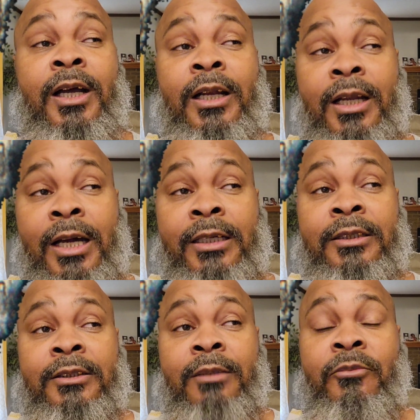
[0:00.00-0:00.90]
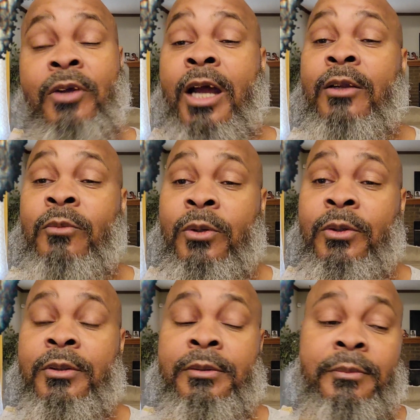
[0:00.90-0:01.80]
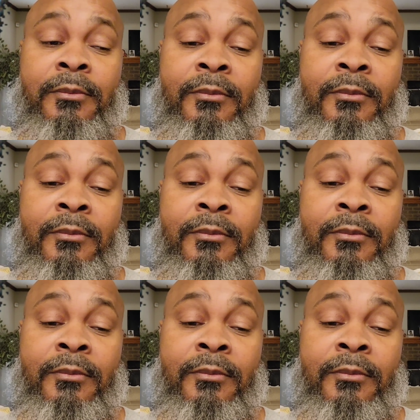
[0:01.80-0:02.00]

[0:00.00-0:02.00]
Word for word: a lot of something around the world.